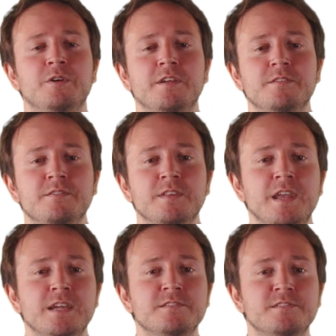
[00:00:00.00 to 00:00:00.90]
Okay,
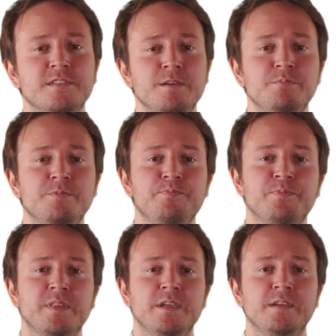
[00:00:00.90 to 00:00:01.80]
the next step
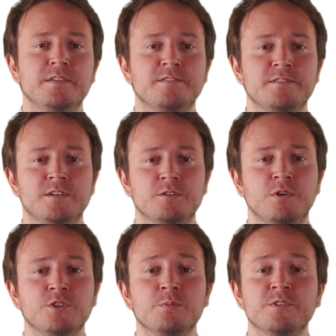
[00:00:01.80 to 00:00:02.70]
is
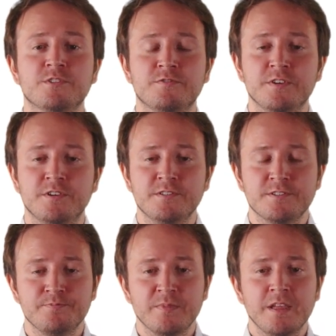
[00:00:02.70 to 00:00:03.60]
quantum
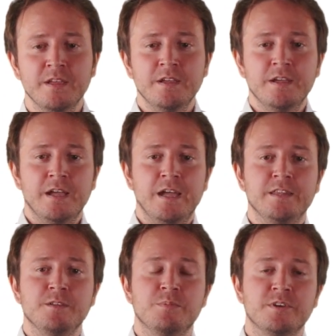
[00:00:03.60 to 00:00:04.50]
interference.
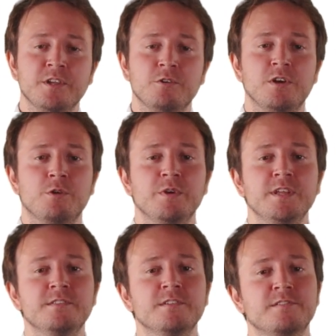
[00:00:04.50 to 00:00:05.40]
And in particular, we
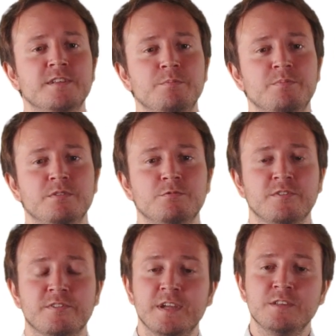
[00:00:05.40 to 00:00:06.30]
need this step,
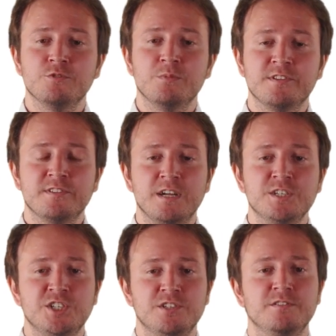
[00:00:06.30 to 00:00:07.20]
once again, to
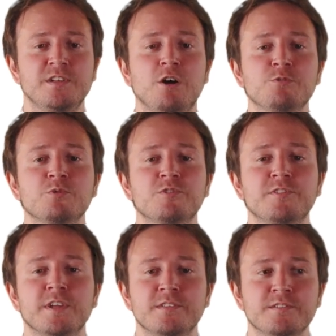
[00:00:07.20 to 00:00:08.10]
massage the output
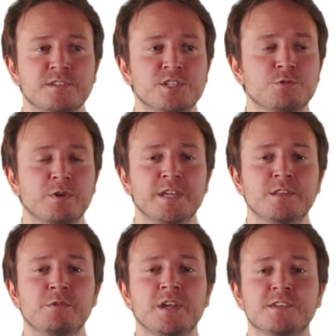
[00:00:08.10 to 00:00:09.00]
state in such a way
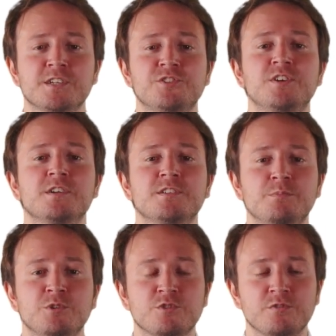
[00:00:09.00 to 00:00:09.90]
that we can extract
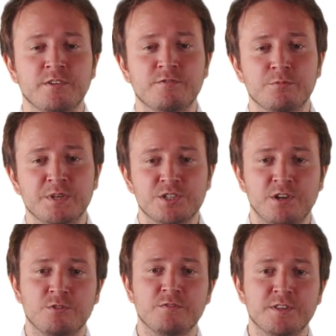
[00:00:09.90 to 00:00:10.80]
some useful
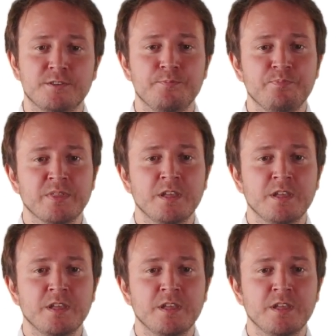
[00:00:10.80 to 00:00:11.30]
information out of it.